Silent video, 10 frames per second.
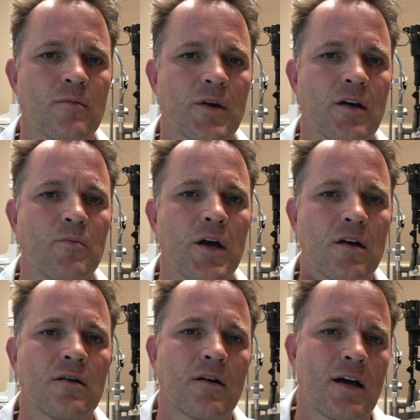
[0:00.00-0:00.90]
can make
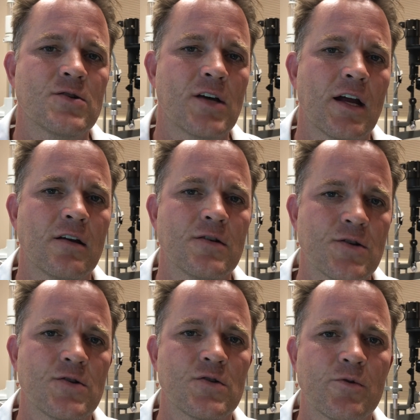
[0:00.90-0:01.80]
educated
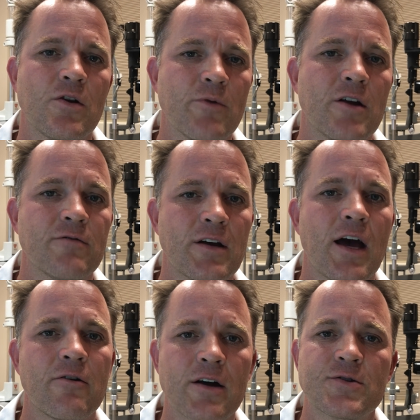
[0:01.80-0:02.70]
decisions when they're ready for
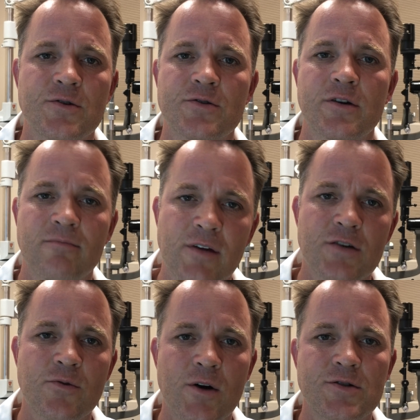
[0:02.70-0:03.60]
cataract surgery.
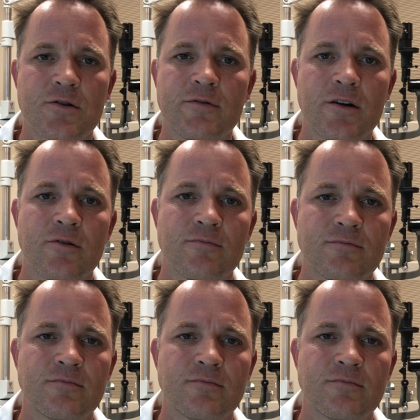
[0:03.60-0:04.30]
Thanks for watching our video.